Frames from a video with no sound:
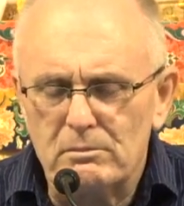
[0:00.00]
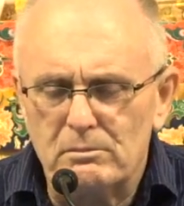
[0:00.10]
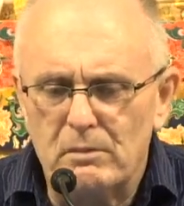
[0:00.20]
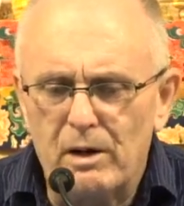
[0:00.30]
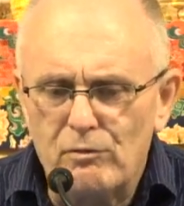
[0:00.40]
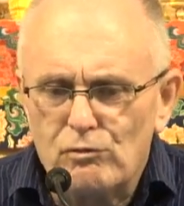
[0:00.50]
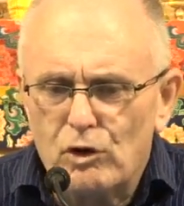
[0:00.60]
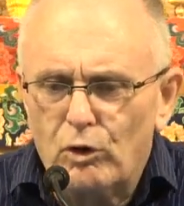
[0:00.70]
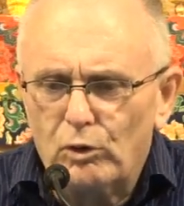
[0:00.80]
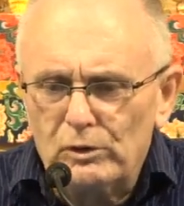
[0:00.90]
my
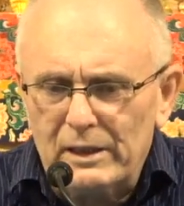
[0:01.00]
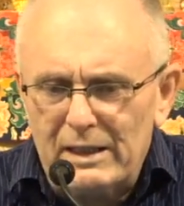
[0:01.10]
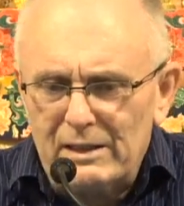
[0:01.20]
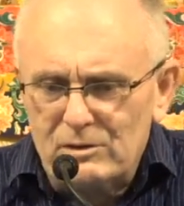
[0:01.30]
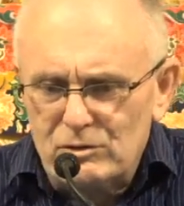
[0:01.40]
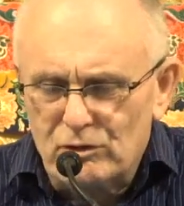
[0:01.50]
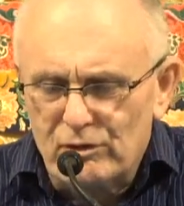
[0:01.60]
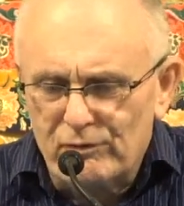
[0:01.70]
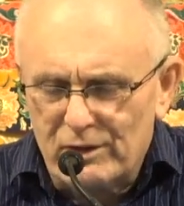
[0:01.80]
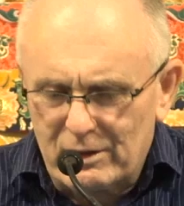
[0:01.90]
role in a sort
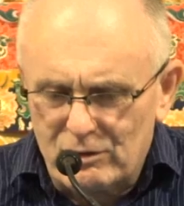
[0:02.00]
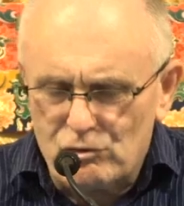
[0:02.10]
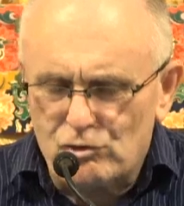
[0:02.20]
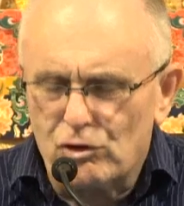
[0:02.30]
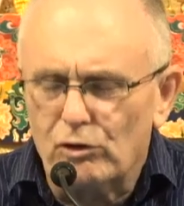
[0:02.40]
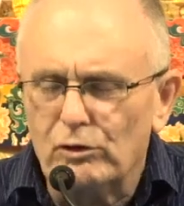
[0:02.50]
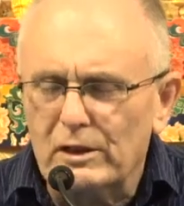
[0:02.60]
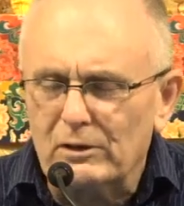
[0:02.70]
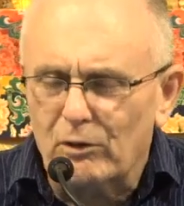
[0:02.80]
of a controlling